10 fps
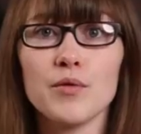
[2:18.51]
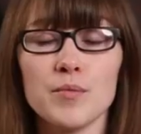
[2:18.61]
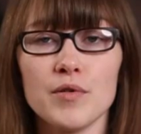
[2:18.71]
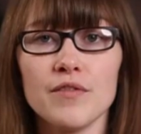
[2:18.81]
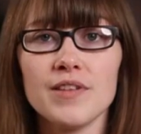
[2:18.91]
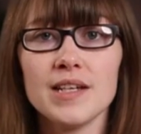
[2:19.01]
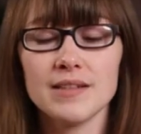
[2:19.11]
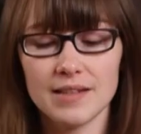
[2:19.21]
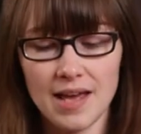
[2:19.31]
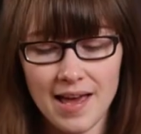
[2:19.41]
to remove
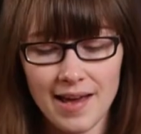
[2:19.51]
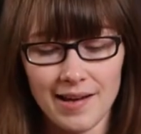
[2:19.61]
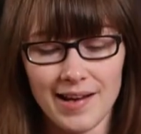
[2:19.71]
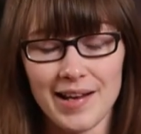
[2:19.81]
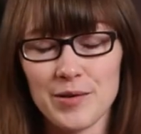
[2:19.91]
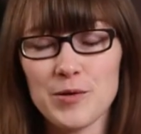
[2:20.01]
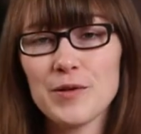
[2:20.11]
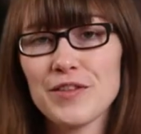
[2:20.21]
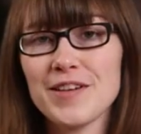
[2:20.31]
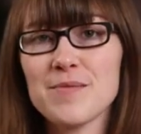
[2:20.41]
these. And a
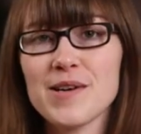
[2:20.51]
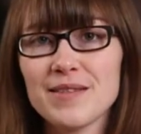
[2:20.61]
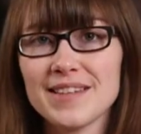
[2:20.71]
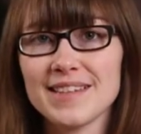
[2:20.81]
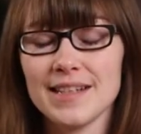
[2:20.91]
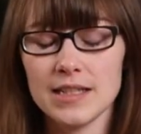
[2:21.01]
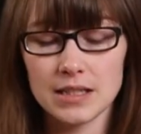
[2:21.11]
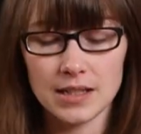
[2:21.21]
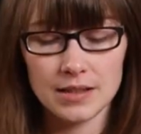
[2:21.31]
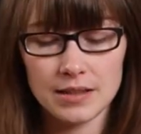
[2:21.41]
cool thing about the
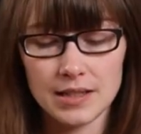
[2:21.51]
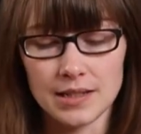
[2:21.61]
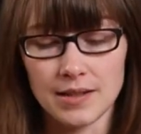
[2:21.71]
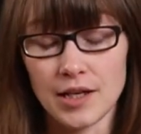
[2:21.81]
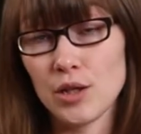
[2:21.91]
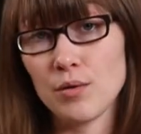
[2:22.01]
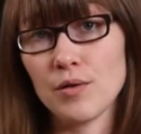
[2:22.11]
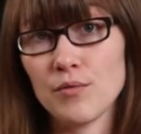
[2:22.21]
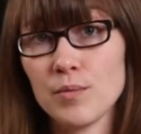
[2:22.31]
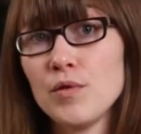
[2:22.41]
seeds is that you
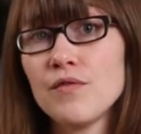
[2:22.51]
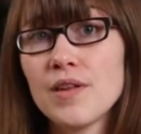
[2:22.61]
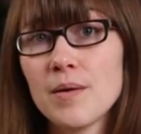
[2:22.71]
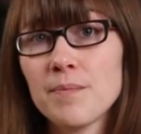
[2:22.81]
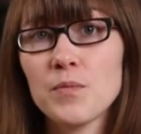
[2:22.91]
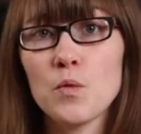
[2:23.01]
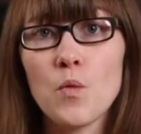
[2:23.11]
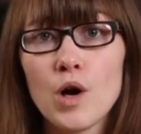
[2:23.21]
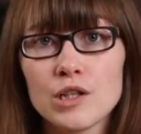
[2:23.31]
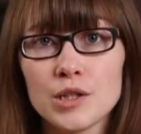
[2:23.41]
can remove them,
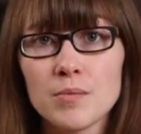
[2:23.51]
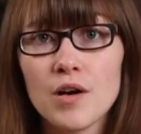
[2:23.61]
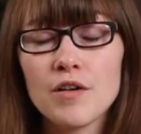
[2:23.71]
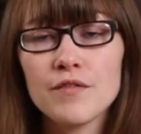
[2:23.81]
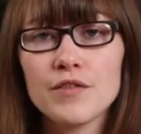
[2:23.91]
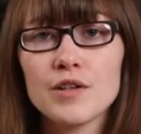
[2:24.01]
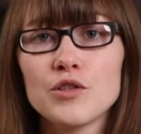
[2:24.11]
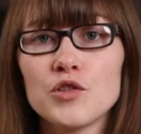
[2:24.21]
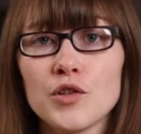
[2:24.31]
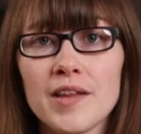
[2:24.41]
wash them off,
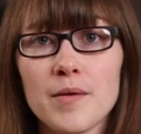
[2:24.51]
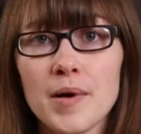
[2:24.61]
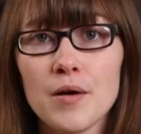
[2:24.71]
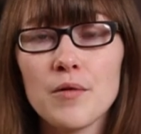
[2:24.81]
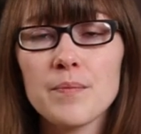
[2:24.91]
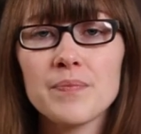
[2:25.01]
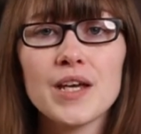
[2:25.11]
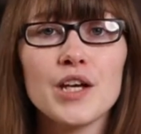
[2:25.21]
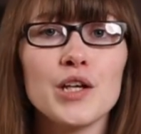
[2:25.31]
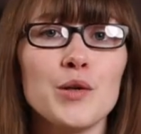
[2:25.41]
dry them out.
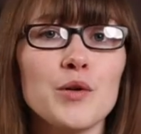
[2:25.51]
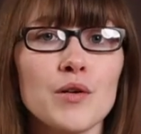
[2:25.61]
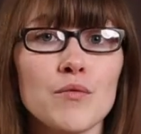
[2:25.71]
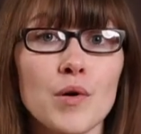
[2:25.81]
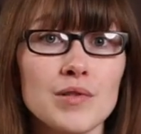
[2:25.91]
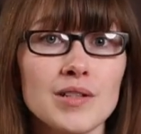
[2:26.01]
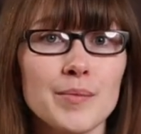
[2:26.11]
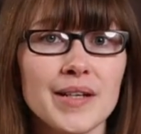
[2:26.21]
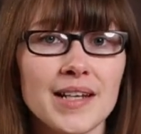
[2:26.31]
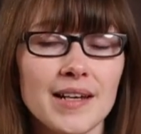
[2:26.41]
You can roast
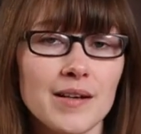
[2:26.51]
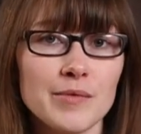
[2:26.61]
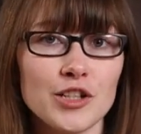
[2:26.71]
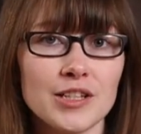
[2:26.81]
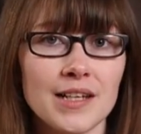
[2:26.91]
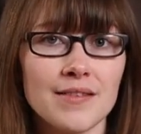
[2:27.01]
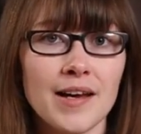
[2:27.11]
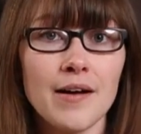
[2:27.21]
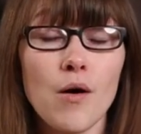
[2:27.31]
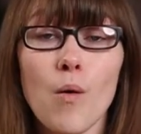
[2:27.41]
them and eat them just like
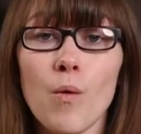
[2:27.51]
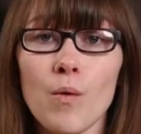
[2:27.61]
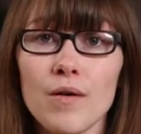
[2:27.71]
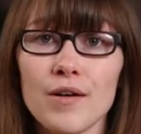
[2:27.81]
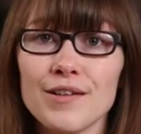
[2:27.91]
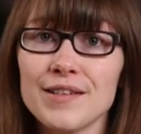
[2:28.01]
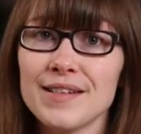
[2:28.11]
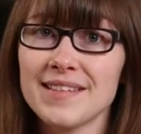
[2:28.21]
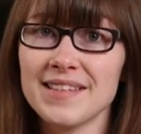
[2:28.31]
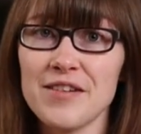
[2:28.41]
that, or
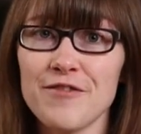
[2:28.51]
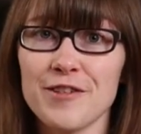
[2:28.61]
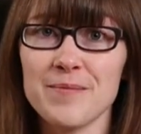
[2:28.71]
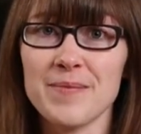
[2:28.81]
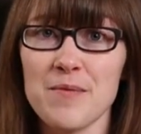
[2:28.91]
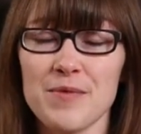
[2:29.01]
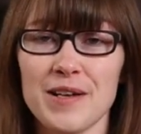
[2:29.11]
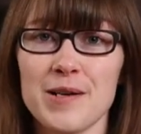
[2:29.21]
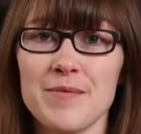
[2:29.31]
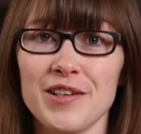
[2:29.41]
save them and
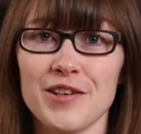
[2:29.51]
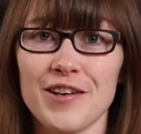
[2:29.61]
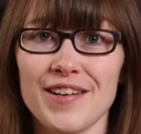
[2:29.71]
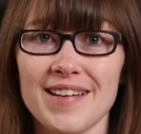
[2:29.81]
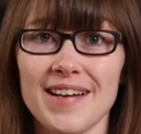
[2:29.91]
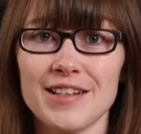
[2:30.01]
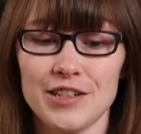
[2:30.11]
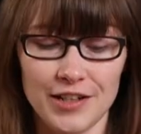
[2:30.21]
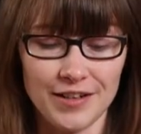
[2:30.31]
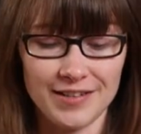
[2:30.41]
plant them in your garden
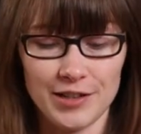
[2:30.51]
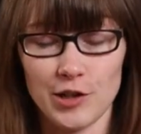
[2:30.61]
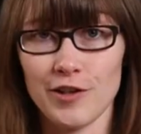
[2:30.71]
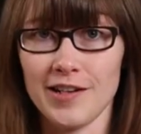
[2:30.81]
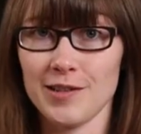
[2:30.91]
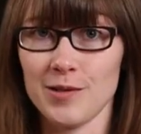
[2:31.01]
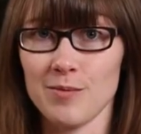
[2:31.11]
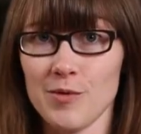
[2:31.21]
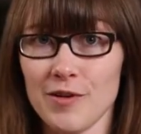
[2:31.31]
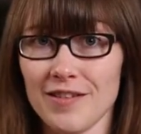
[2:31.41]
next year to create
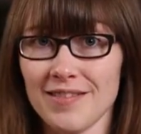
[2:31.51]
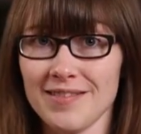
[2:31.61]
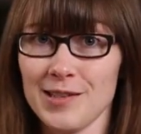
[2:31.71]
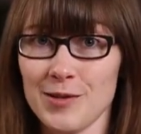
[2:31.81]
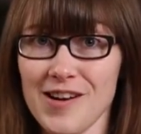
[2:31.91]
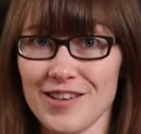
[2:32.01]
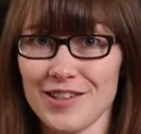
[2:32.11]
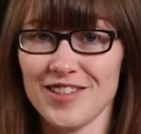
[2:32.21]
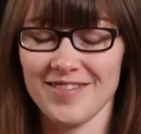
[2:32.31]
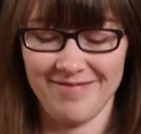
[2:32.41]
some more
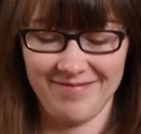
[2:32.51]
squash.